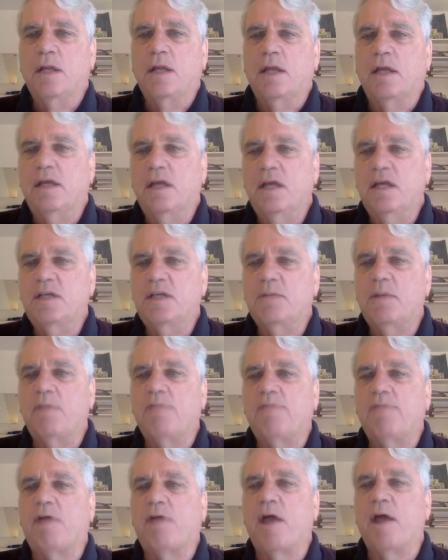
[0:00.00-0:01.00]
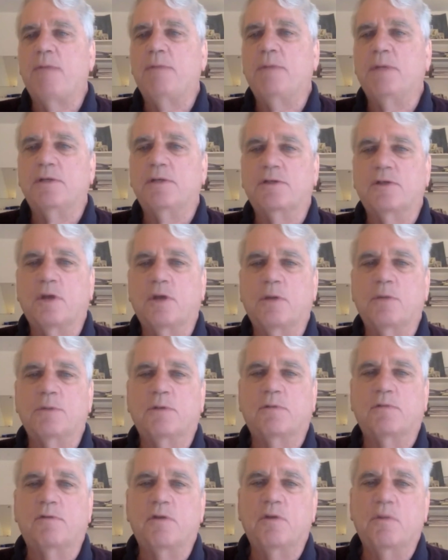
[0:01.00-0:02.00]
They need to be framed in
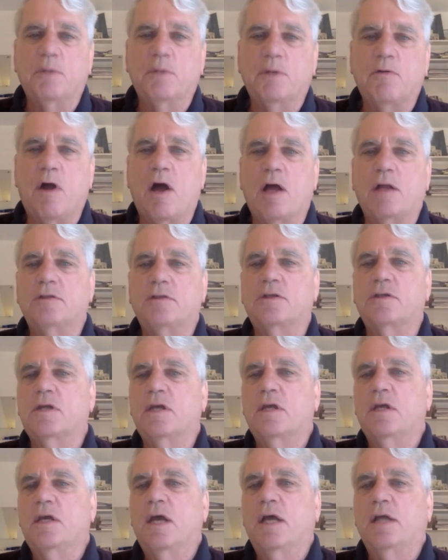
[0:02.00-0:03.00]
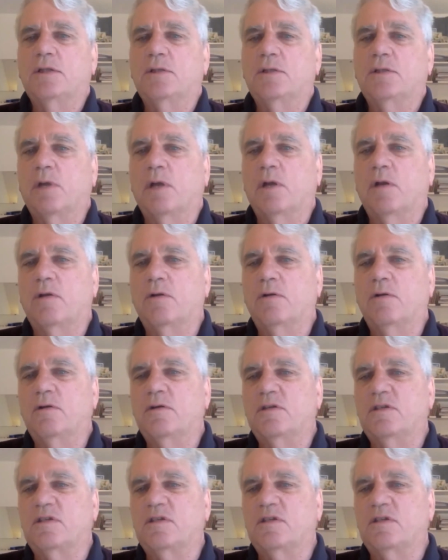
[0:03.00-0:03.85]
terms of human rights and to include